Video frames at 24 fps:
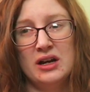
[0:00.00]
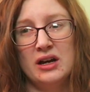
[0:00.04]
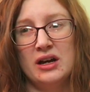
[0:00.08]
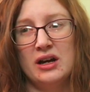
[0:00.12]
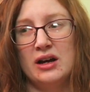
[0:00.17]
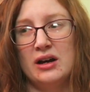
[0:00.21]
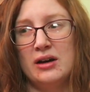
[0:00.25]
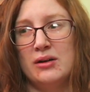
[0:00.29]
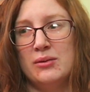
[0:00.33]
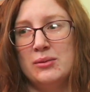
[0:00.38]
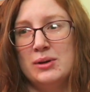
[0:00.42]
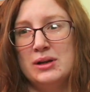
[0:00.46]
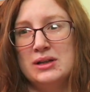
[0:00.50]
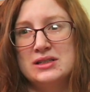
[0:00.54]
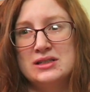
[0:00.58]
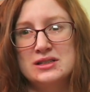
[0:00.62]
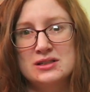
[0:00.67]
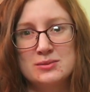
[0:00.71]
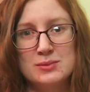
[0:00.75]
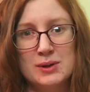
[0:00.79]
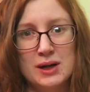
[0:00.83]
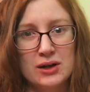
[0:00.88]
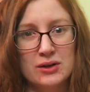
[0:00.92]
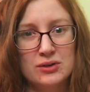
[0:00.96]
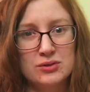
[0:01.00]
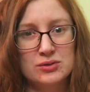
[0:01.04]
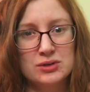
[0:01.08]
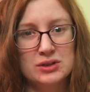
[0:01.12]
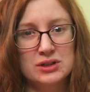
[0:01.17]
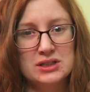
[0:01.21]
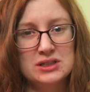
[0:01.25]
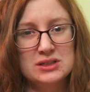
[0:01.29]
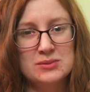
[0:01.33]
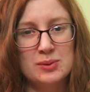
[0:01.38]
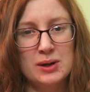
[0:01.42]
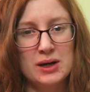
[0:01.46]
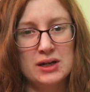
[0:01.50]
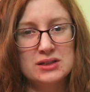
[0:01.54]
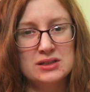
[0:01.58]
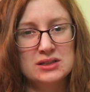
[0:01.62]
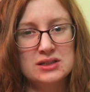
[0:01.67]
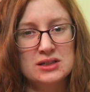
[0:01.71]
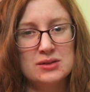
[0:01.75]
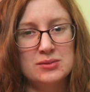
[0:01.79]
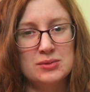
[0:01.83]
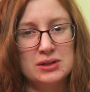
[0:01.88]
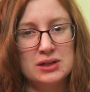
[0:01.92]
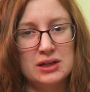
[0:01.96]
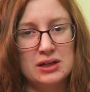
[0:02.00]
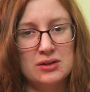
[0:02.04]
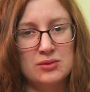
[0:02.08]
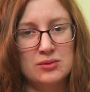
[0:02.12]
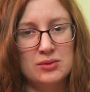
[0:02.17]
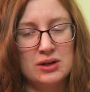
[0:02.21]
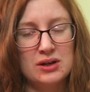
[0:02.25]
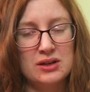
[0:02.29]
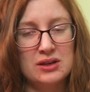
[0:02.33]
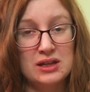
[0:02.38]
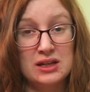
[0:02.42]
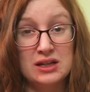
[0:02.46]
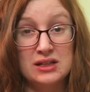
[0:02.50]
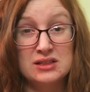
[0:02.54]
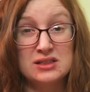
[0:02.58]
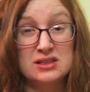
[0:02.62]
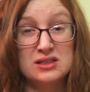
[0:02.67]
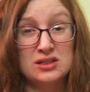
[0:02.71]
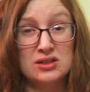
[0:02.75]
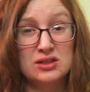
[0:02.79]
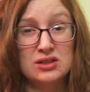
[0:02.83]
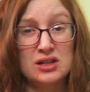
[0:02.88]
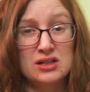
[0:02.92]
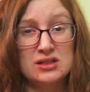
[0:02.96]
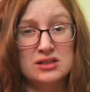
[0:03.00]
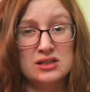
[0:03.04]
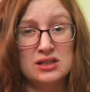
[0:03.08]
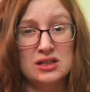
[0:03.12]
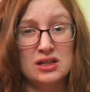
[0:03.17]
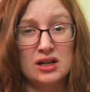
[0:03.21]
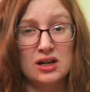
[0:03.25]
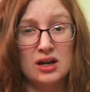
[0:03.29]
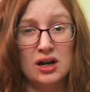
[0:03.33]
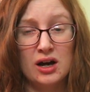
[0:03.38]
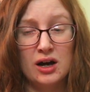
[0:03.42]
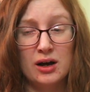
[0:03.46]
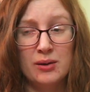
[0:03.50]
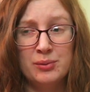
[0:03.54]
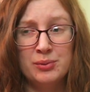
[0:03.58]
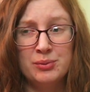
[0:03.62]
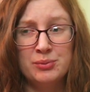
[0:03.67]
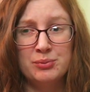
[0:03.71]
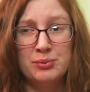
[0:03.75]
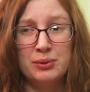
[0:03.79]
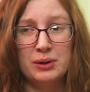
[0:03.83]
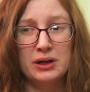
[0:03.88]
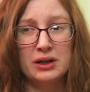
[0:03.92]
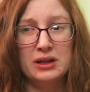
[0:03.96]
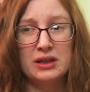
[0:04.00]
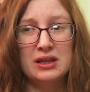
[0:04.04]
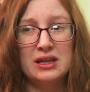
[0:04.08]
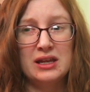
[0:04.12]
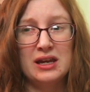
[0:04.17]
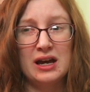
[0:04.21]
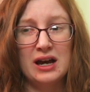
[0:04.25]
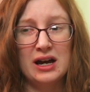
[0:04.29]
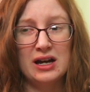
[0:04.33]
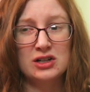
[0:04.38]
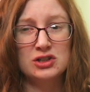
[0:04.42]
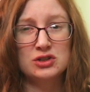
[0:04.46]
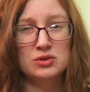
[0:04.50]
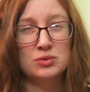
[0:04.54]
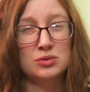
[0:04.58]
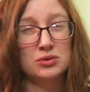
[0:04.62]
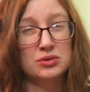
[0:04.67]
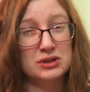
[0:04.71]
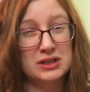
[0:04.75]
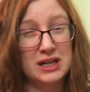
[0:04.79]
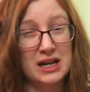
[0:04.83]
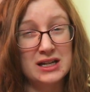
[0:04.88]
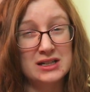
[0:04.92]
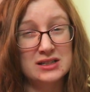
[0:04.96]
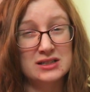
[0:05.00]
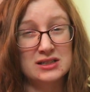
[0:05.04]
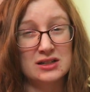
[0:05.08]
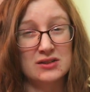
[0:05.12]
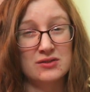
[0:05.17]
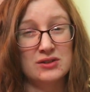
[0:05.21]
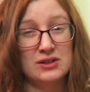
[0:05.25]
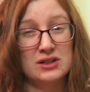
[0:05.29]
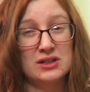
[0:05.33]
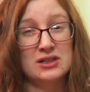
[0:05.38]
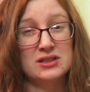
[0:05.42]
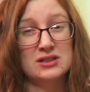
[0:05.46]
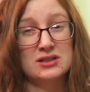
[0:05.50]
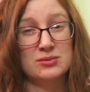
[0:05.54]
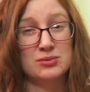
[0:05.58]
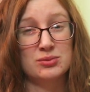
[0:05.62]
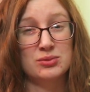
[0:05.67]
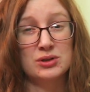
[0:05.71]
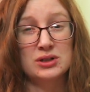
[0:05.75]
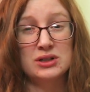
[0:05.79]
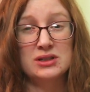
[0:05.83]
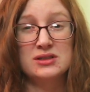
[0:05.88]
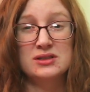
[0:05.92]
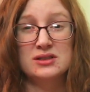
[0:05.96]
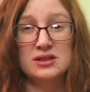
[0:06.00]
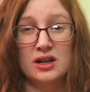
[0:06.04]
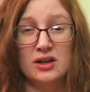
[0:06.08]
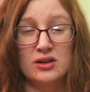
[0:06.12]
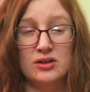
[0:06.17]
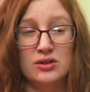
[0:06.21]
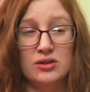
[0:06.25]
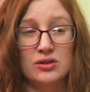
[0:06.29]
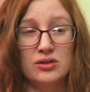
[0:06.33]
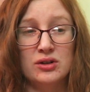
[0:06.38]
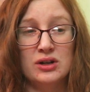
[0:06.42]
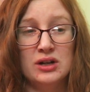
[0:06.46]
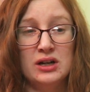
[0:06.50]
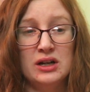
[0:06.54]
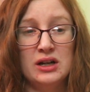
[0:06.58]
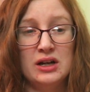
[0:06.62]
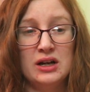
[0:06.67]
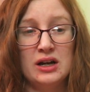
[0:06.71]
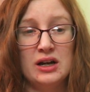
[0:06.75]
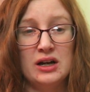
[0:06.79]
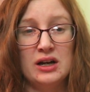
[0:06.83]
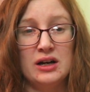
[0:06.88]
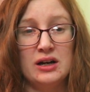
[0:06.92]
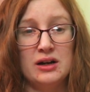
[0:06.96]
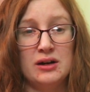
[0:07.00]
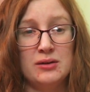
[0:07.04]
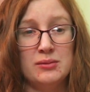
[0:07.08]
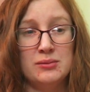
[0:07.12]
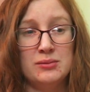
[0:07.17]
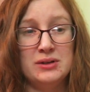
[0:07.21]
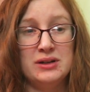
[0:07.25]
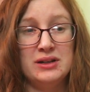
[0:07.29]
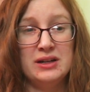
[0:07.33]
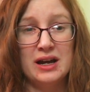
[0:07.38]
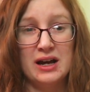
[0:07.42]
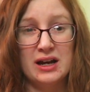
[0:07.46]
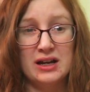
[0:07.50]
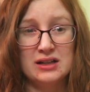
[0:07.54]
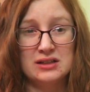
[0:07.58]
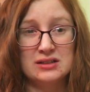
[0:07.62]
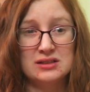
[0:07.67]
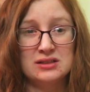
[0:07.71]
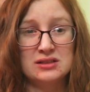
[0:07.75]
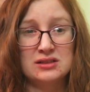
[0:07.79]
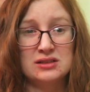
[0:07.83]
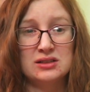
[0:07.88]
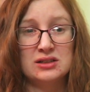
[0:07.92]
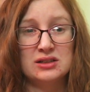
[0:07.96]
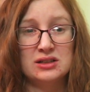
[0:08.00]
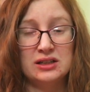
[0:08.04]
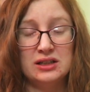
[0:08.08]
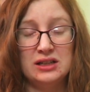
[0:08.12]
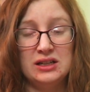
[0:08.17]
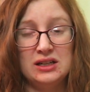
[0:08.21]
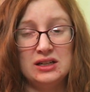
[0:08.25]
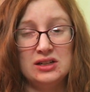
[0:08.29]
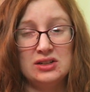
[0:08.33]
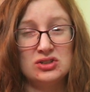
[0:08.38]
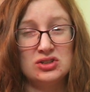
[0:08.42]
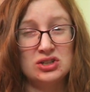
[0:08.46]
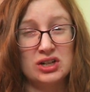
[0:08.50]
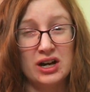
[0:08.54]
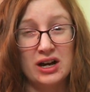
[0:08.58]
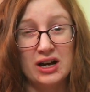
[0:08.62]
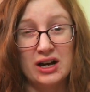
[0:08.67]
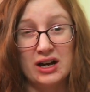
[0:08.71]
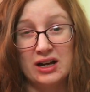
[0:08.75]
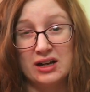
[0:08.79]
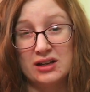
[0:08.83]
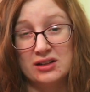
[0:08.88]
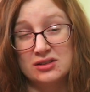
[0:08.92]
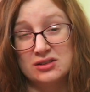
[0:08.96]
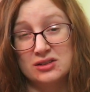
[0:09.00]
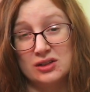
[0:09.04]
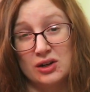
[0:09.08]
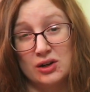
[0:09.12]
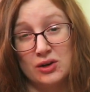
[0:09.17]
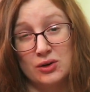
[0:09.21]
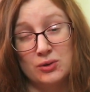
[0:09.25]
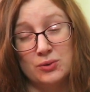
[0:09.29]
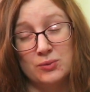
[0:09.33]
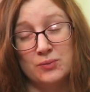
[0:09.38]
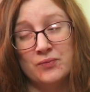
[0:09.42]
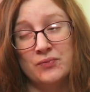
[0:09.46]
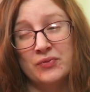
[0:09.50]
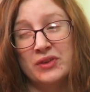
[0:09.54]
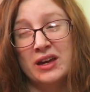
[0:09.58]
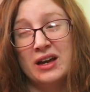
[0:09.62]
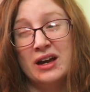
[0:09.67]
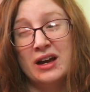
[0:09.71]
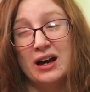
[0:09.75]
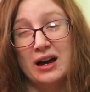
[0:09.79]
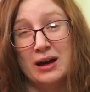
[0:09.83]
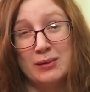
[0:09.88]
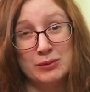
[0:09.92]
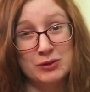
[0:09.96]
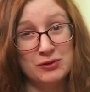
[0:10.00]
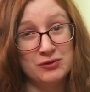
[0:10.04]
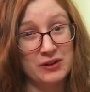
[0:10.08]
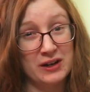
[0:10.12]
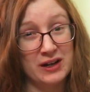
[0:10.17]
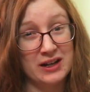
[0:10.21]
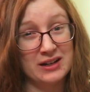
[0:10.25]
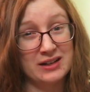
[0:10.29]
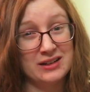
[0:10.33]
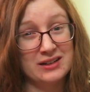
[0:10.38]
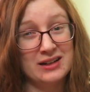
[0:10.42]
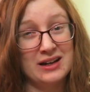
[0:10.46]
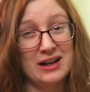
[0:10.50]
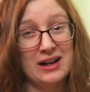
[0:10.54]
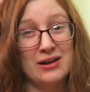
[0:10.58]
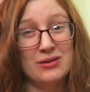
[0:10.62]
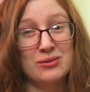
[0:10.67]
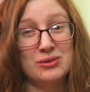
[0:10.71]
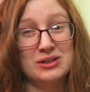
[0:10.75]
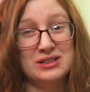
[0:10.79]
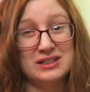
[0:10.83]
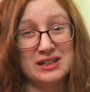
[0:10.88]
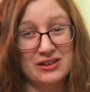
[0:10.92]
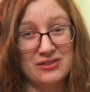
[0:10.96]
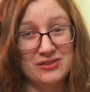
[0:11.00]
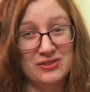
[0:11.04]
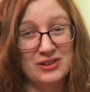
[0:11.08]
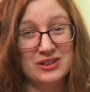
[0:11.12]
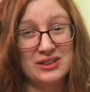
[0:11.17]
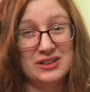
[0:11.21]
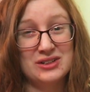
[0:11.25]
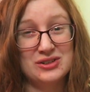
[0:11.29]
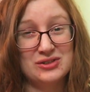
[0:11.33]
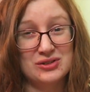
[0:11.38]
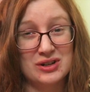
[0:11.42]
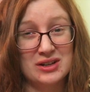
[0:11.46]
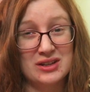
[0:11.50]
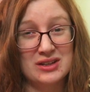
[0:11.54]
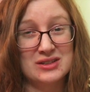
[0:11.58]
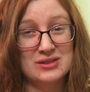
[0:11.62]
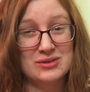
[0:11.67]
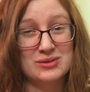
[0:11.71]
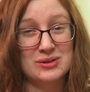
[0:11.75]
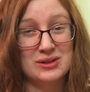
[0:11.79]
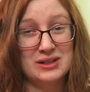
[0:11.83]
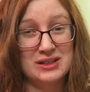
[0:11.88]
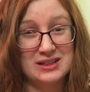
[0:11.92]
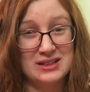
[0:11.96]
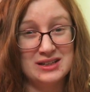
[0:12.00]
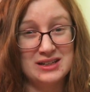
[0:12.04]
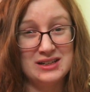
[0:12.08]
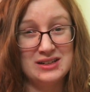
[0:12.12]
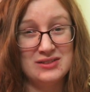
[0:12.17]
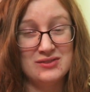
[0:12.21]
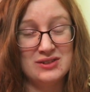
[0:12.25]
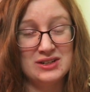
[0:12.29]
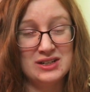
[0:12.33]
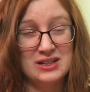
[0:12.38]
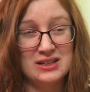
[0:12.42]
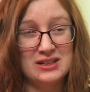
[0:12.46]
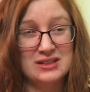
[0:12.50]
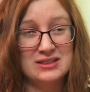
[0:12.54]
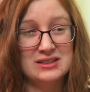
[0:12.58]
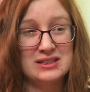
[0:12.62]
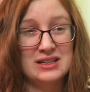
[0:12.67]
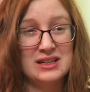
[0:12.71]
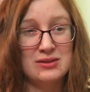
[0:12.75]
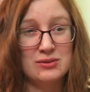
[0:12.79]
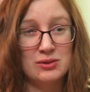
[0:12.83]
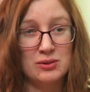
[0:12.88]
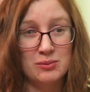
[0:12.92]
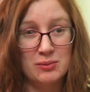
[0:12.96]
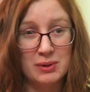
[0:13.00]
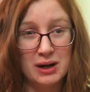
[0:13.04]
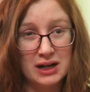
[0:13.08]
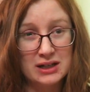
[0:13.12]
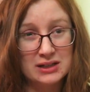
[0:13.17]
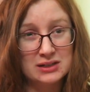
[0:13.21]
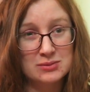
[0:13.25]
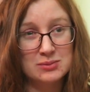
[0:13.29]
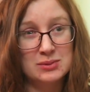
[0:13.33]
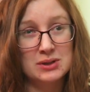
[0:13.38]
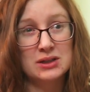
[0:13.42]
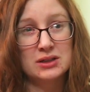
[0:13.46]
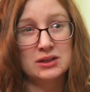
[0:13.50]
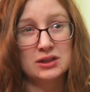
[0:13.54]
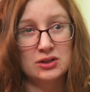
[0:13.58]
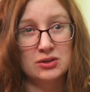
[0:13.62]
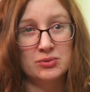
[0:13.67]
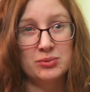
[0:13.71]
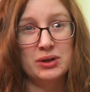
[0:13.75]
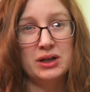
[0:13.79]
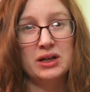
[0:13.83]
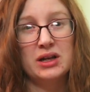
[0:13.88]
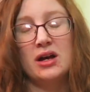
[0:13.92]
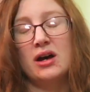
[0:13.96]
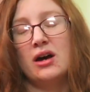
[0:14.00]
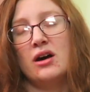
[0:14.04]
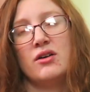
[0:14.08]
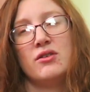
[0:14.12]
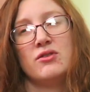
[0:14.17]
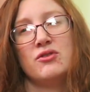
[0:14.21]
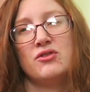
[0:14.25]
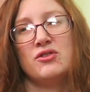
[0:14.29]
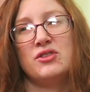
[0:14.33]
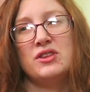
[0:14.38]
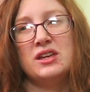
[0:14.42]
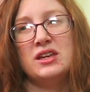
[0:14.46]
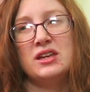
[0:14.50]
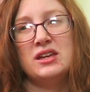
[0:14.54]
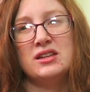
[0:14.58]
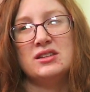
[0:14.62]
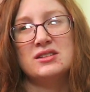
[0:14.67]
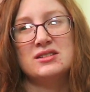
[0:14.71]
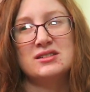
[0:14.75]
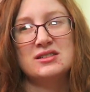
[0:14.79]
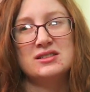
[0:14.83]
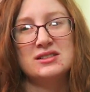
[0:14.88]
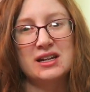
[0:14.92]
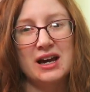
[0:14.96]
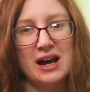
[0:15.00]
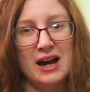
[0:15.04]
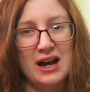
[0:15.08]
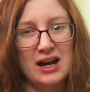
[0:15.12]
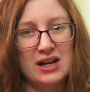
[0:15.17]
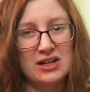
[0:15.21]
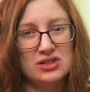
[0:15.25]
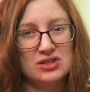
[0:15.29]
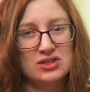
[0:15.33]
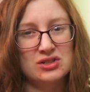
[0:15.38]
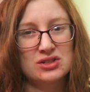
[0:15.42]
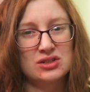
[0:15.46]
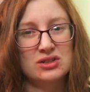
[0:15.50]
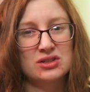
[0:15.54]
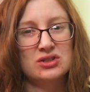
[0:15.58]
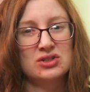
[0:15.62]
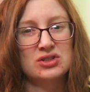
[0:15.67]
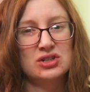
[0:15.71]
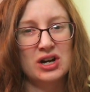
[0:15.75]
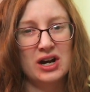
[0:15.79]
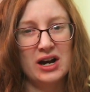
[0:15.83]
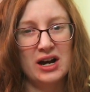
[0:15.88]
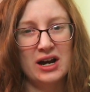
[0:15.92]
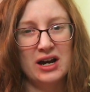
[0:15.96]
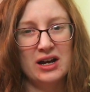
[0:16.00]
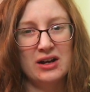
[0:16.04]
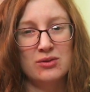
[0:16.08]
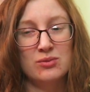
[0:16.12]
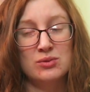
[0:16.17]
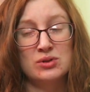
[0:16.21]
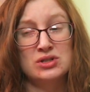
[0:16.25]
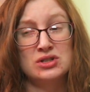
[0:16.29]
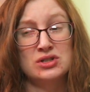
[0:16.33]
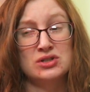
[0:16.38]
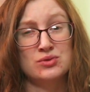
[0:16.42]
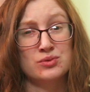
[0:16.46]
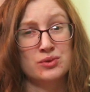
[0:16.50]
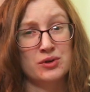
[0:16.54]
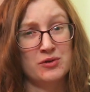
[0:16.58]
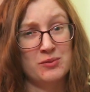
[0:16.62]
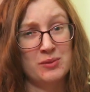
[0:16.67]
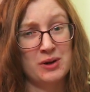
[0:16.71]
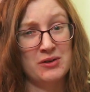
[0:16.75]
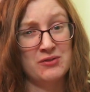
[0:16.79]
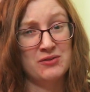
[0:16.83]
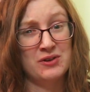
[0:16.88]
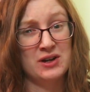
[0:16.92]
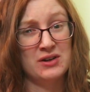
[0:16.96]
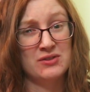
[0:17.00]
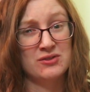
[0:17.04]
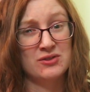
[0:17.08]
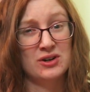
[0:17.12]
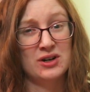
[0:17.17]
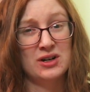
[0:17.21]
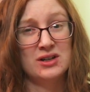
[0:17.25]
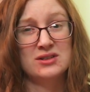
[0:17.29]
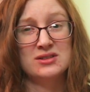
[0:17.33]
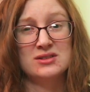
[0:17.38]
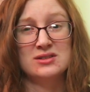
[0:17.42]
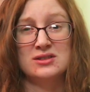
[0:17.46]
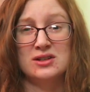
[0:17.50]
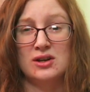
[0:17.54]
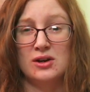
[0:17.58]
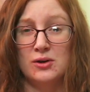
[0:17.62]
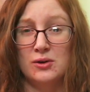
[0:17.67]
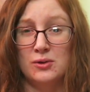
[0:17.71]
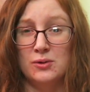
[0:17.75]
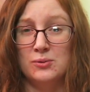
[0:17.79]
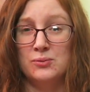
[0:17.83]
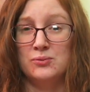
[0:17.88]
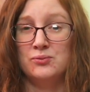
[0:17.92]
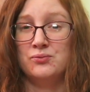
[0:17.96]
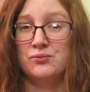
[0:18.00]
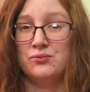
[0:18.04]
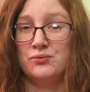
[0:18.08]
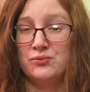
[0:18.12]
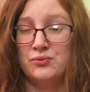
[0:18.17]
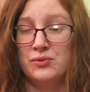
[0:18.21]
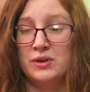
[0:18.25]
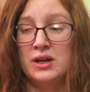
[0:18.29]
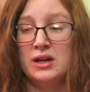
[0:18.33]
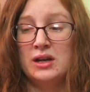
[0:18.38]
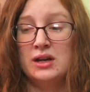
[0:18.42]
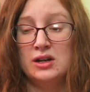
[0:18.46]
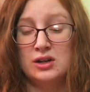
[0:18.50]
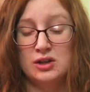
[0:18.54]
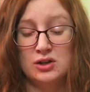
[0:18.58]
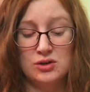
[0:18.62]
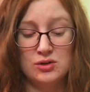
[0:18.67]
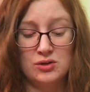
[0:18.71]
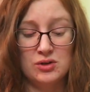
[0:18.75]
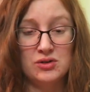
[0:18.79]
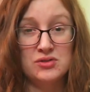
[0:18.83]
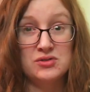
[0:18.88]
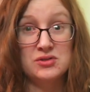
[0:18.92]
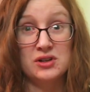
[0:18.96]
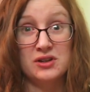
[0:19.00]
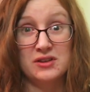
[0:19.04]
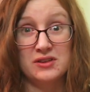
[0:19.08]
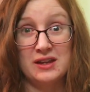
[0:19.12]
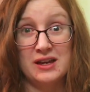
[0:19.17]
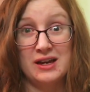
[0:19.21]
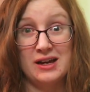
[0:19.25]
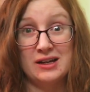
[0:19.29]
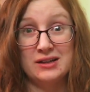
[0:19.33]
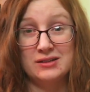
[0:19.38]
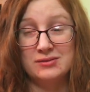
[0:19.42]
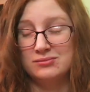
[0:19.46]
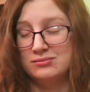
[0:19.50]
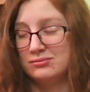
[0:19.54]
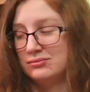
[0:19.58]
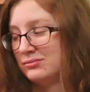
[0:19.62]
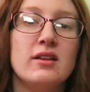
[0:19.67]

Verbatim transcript: Um, it smelled really spicy to begin with, and it still does in the cup, but the actual taste of it is a pretty subtle, um, nice, clean chai. So I'm a fan. I would definitely drink this one in the evenings. It reminds me a little bit of the Stash chai, which is one of my favorites, so kudos on that.